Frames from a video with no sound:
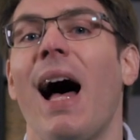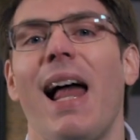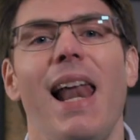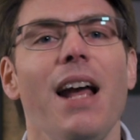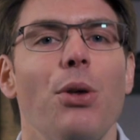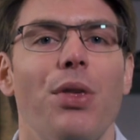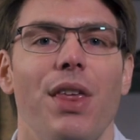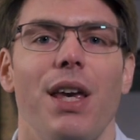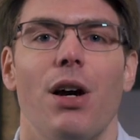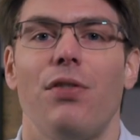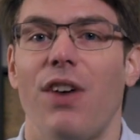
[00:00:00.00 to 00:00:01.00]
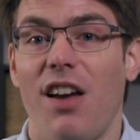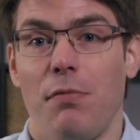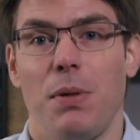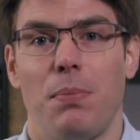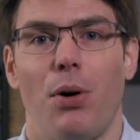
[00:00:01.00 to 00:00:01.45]
I like to think of
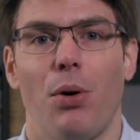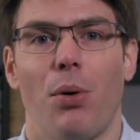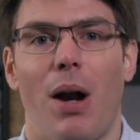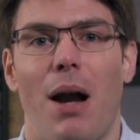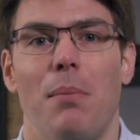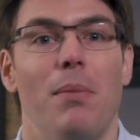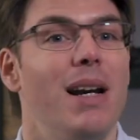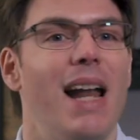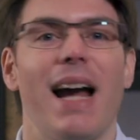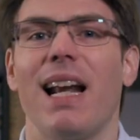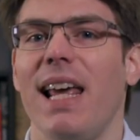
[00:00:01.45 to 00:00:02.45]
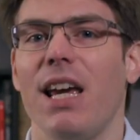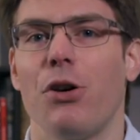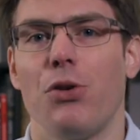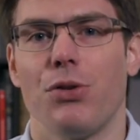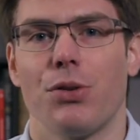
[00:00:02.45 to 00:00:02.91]
FP program like
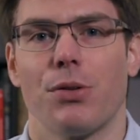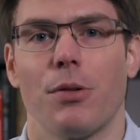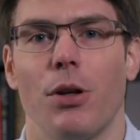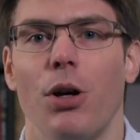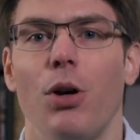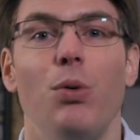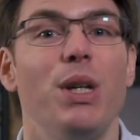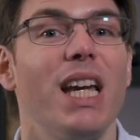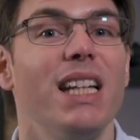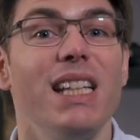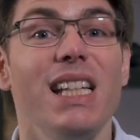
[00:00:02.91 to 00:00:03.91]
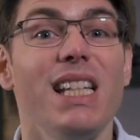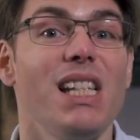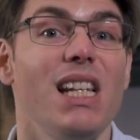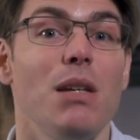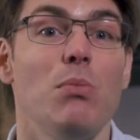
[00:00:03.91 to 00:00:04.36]
Legos. We can
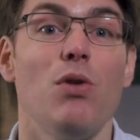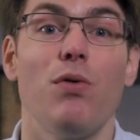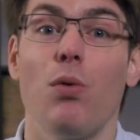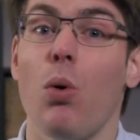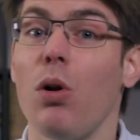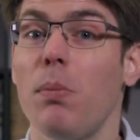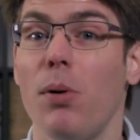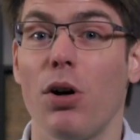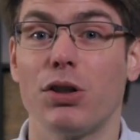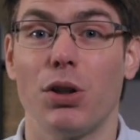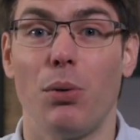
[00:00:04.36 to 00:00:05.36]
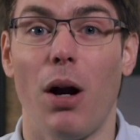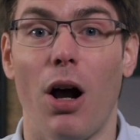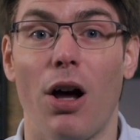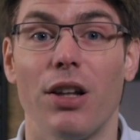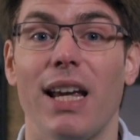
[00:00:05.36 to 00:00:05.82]
easily move wall blocks
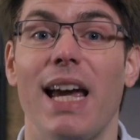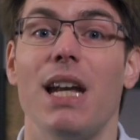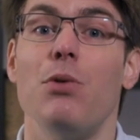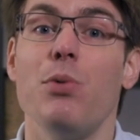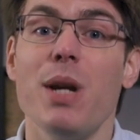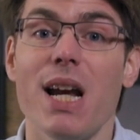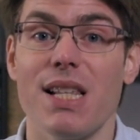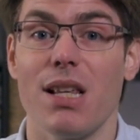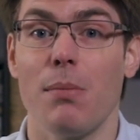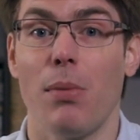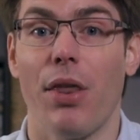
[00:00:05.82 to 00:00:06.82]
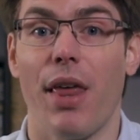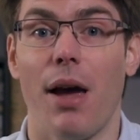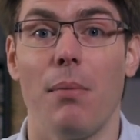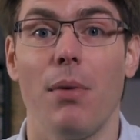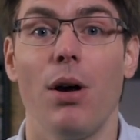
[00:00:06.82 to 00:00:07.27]
around and reassemble
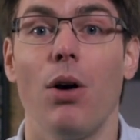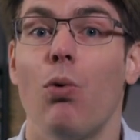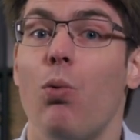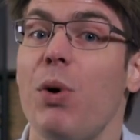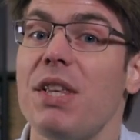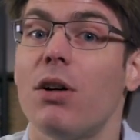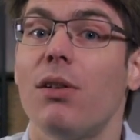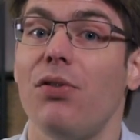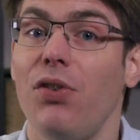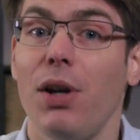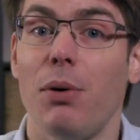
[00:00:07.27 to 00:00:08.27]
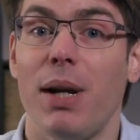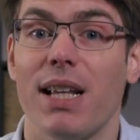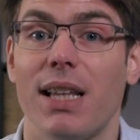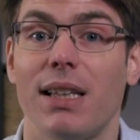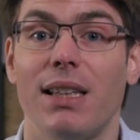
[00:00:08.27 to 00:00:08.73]
them without
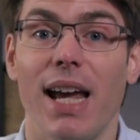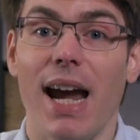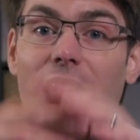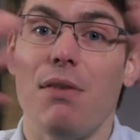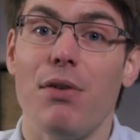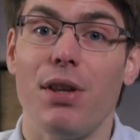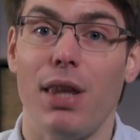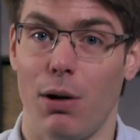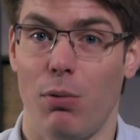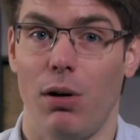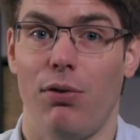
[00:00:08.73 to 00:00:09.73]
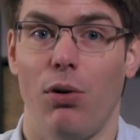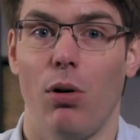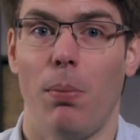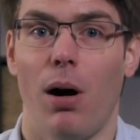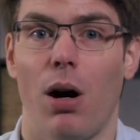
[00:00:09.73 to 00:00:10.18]
fearing that everything will
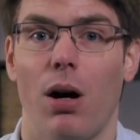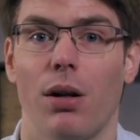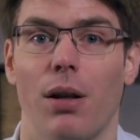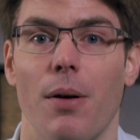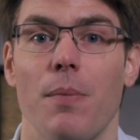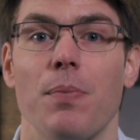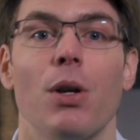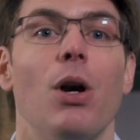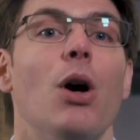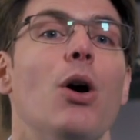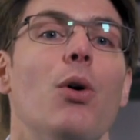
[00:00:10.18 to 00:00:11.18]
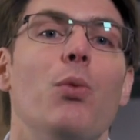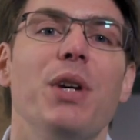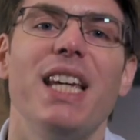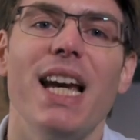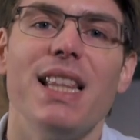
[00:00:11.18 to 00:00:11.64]
fall apart.
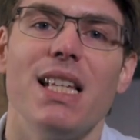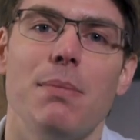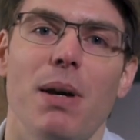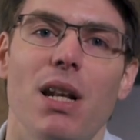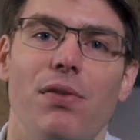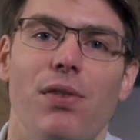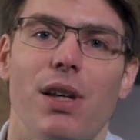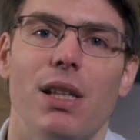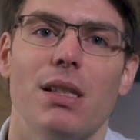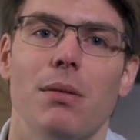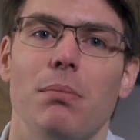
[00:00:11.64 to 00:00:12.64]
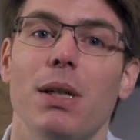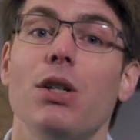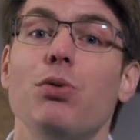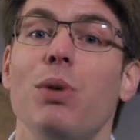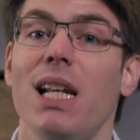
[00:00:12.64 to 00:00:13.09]
We get these benefits
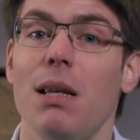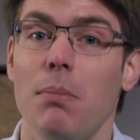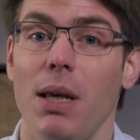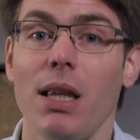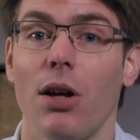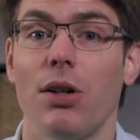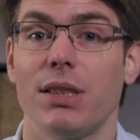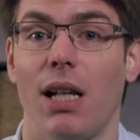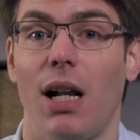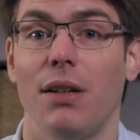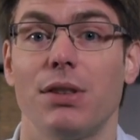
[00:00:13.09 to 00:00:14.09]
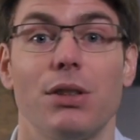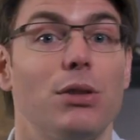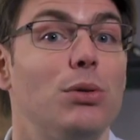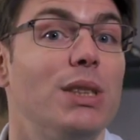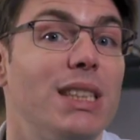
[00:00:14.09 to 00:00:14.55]
because we limit ourselves
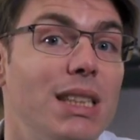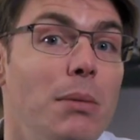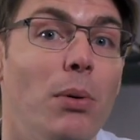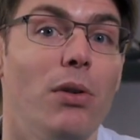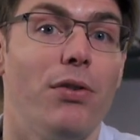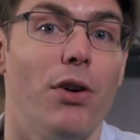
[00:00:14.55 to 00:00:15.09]
to simple